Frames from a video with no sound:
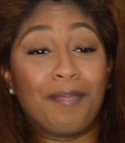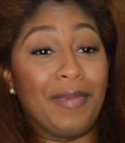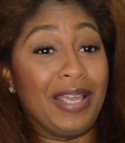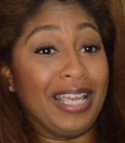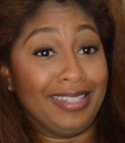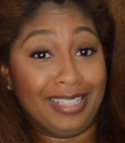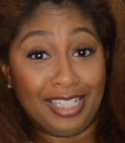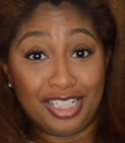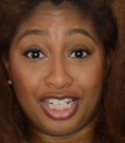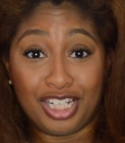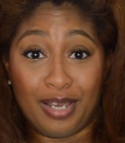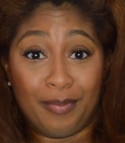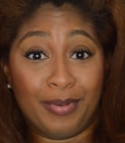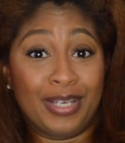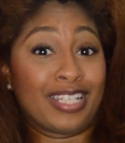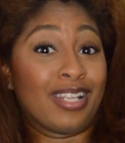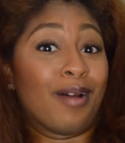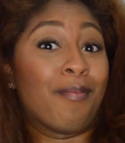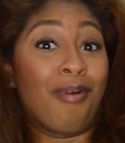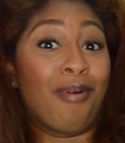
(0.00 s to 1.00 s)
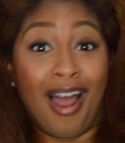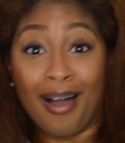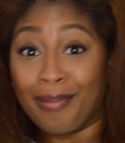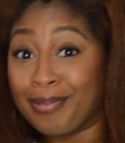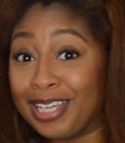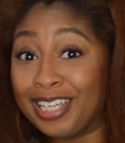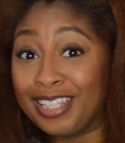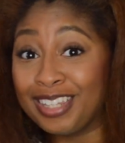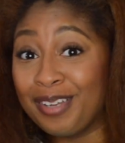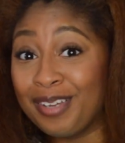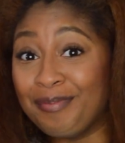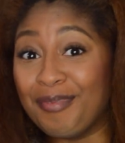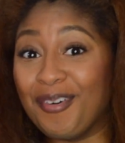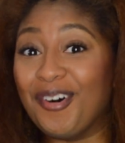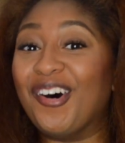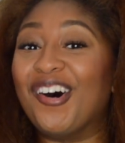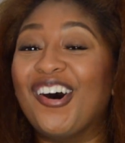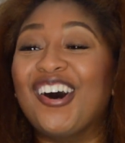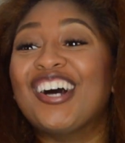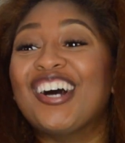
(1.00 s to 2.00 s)
in the gym because I'm probably in the
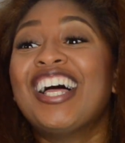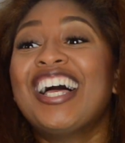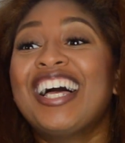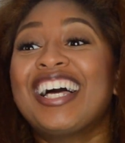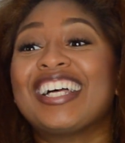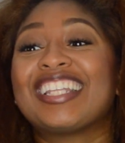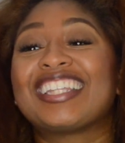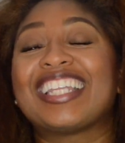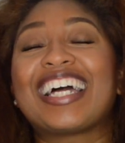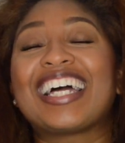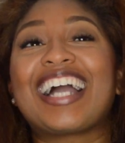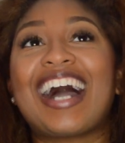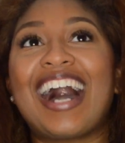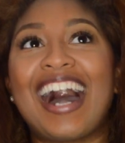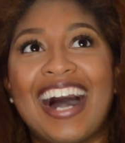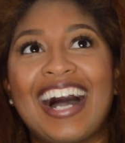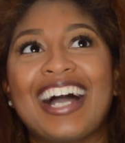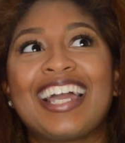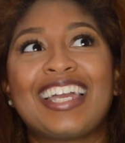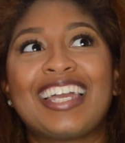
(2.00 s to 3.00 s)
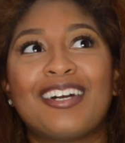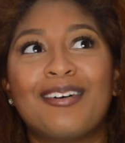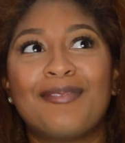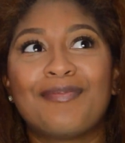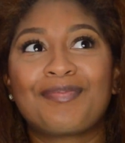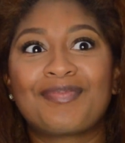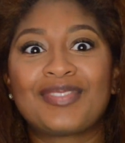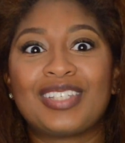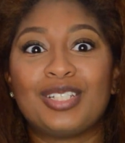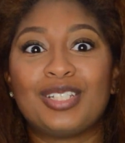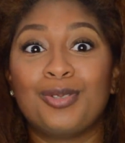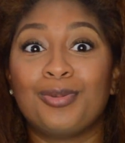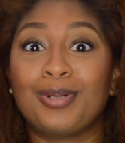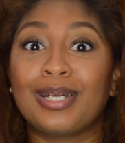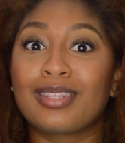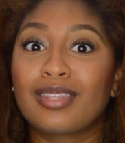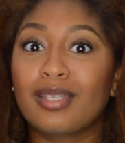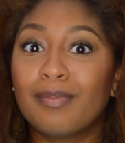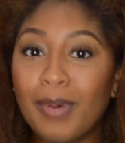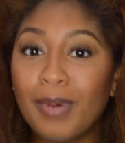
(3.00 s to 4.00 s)
mall like I am
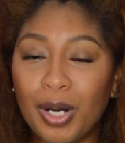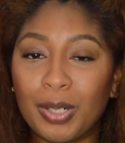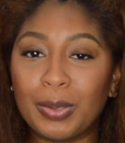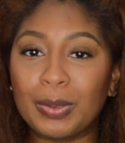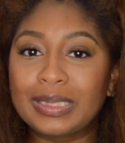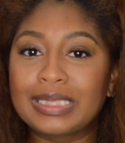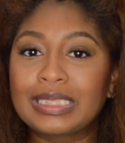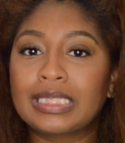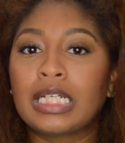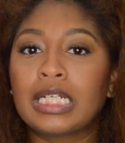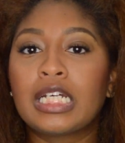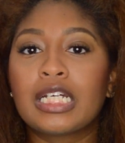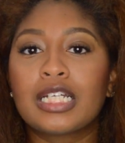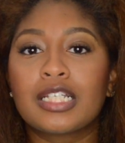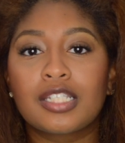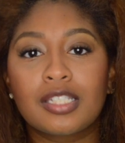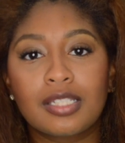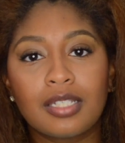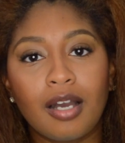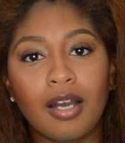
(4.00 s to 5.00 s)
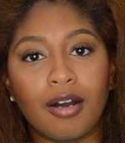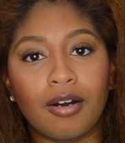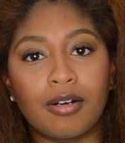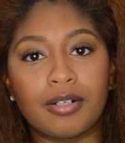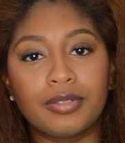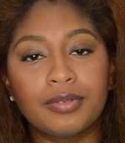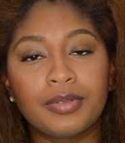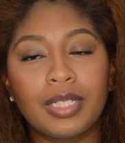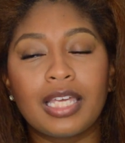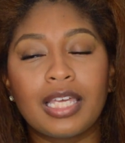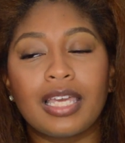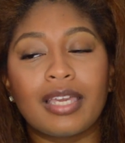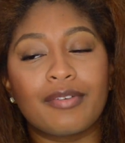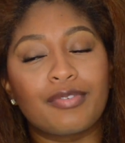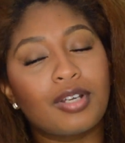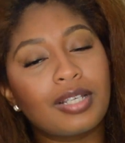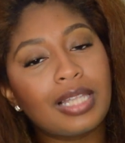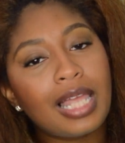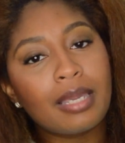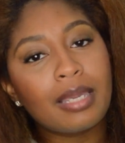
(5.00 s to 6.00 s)
doing the most. So
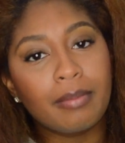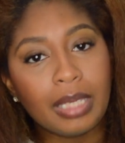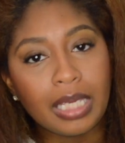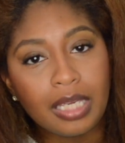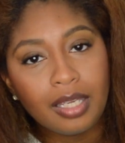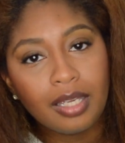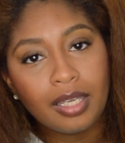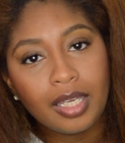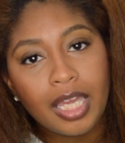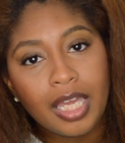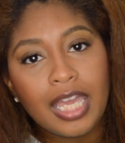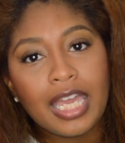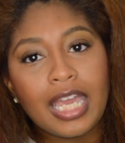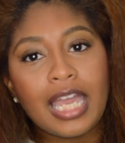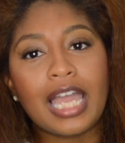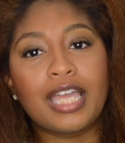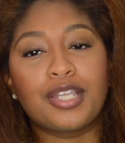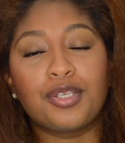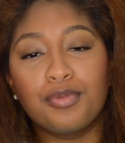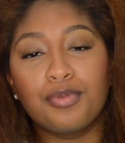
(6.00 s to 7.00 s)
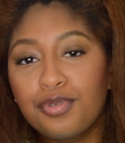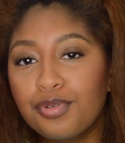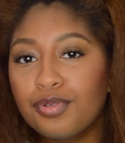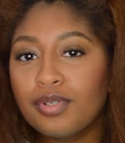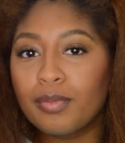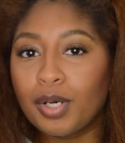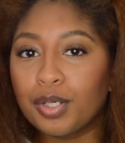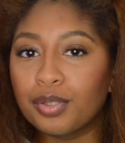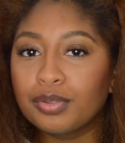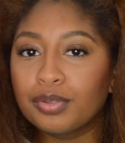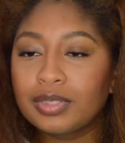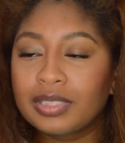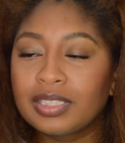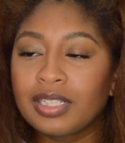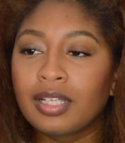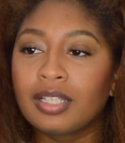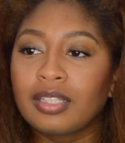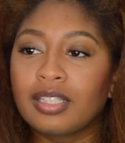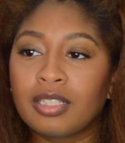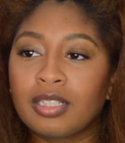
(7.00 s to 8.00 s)
if you're like me and you do the
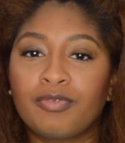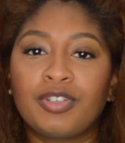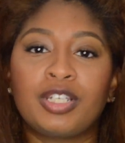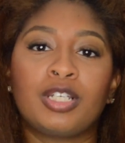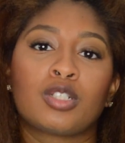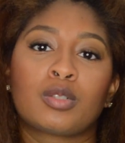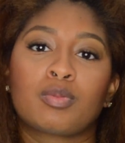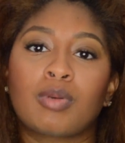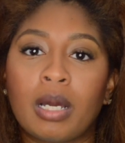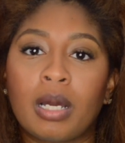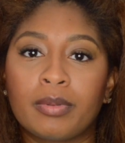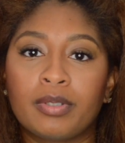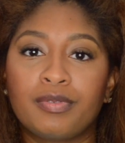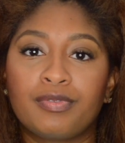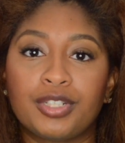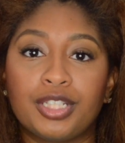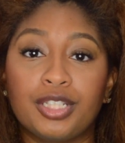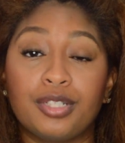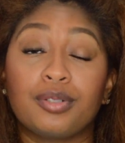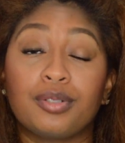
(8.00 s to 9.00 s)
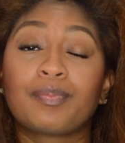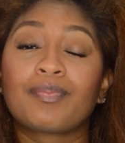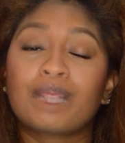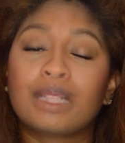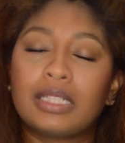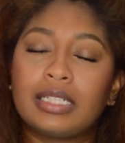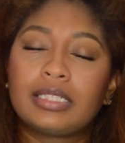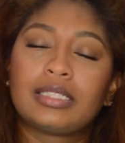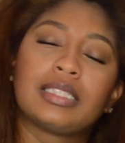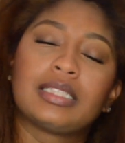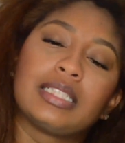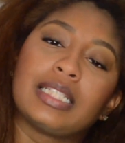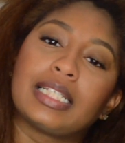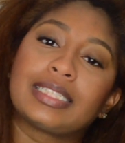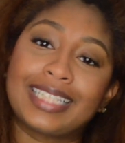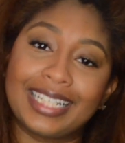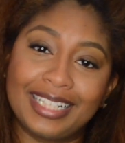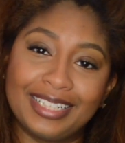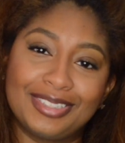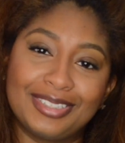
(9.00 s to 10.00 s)
most, this video is probably for you.
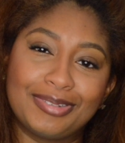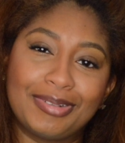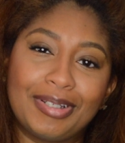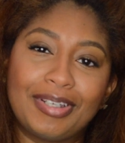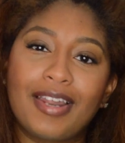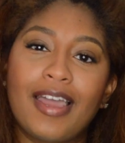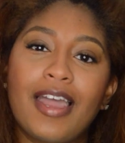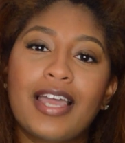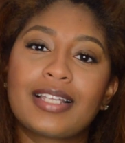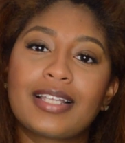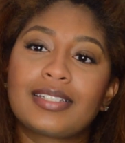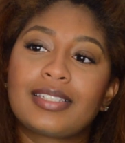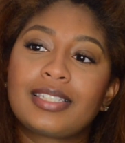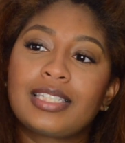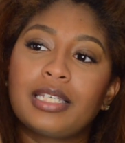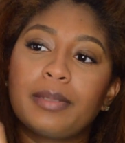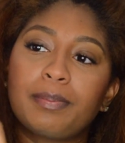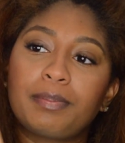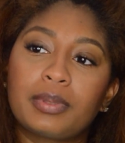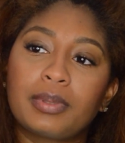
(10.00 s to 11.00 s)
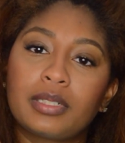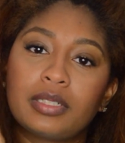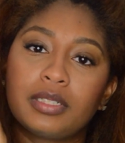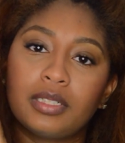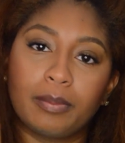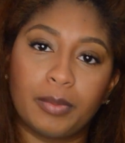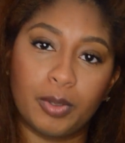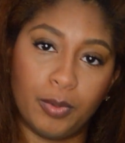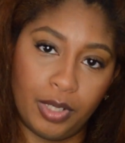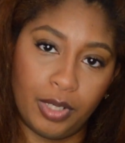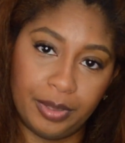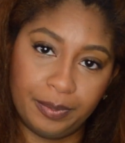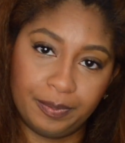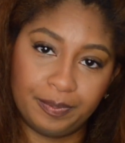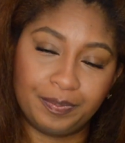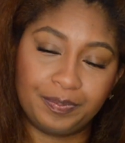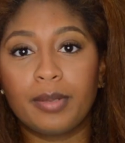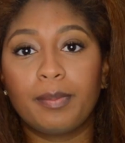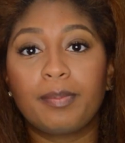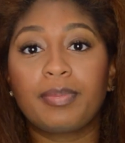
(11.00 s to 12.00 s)
Let's get into it. Tip number one,
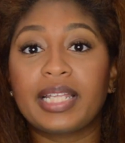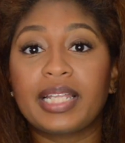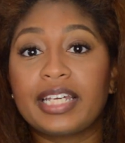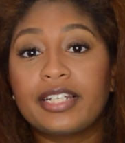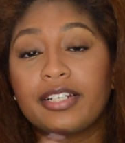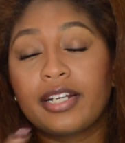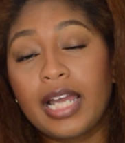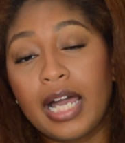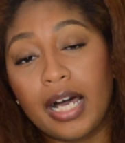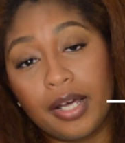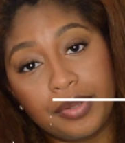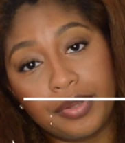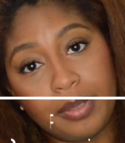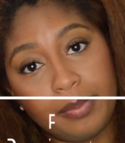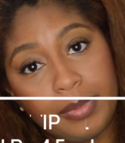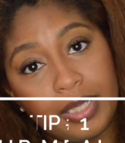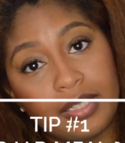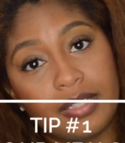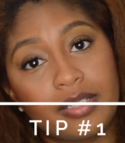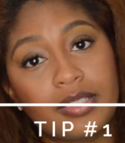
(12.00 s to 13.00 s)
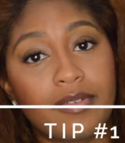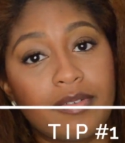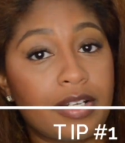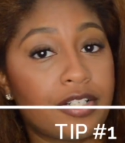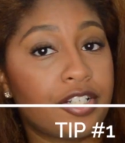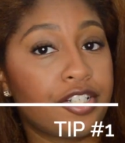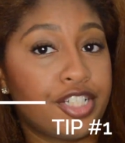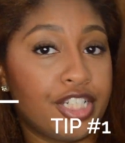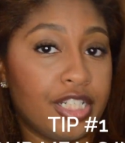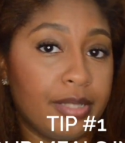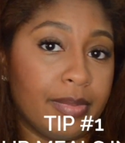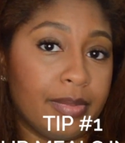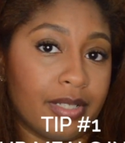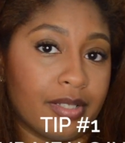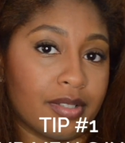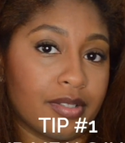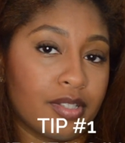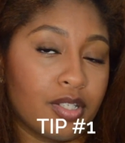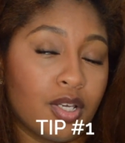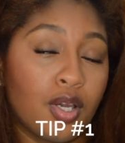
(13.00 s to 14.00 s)
plan your healthy meals around your cheat
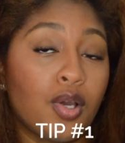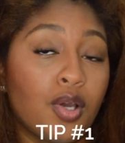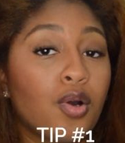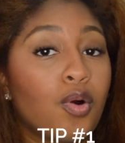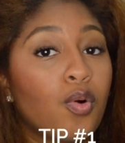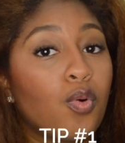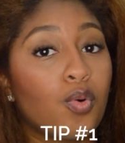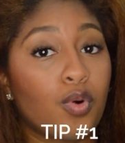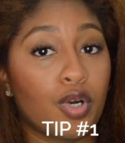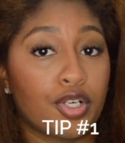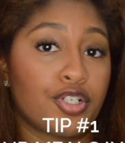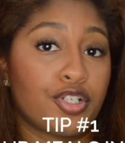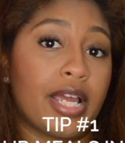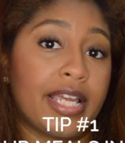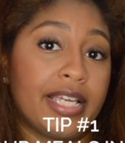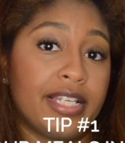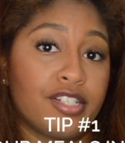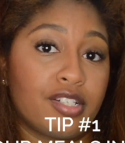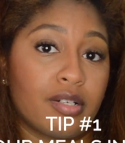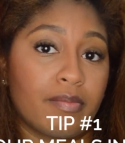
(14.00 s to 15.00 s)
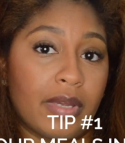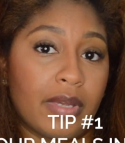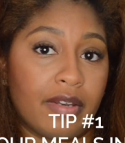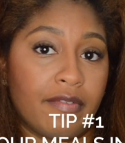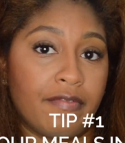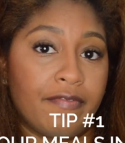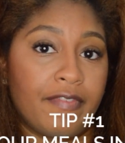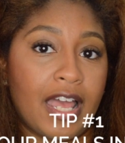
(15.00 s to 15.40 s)
meals or try intermittent